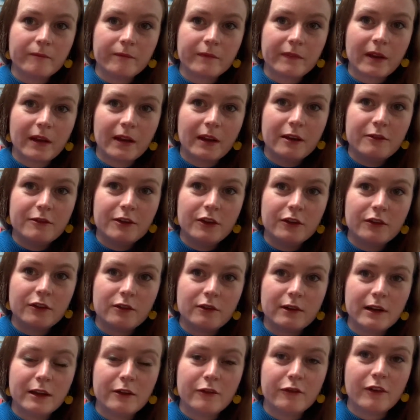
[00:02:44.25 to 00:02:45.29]
and I've used
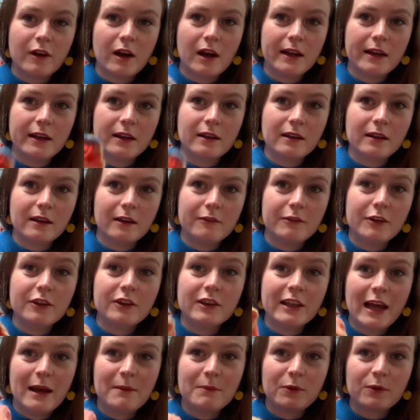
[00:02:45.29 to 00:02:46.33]

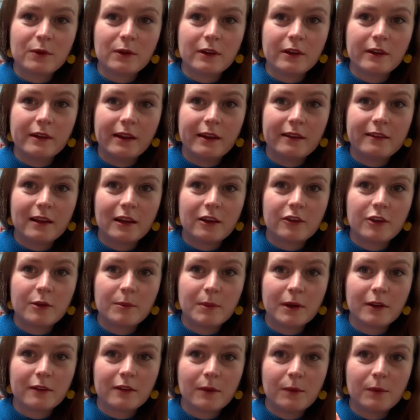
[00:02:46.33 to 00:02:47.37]
lambswool on this actually,
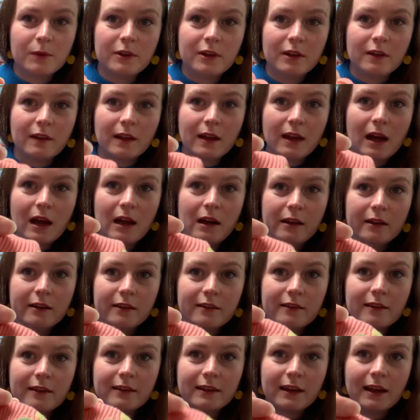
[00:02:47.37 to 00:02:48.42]
because I wanted the colours
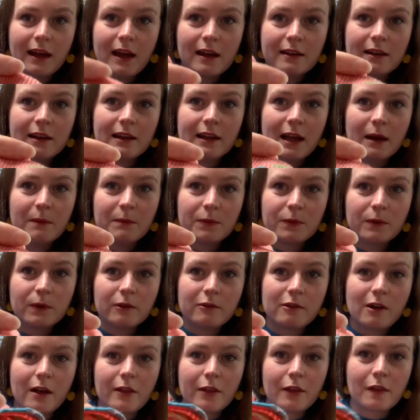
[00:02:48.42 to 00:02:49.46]
that I had in lambswool
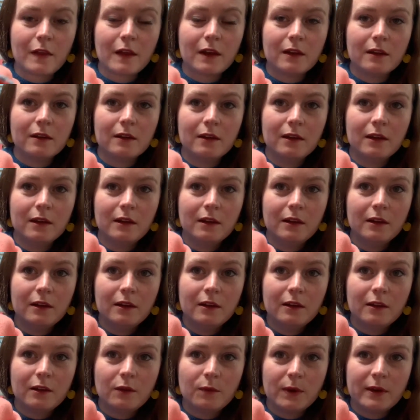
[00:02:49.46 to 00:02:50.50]
rather than
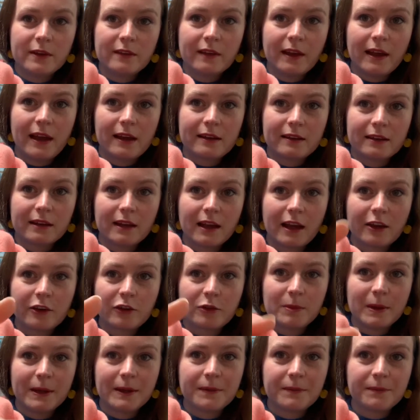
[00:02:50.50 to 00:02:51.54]
the ones I had in
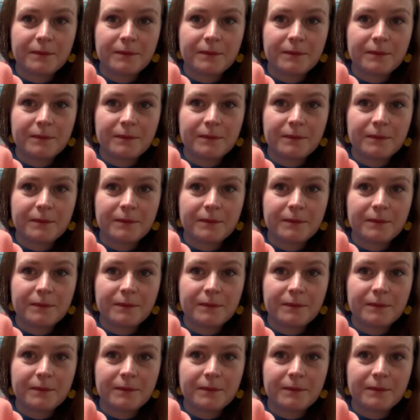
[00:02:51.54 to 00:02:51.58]
cashmere.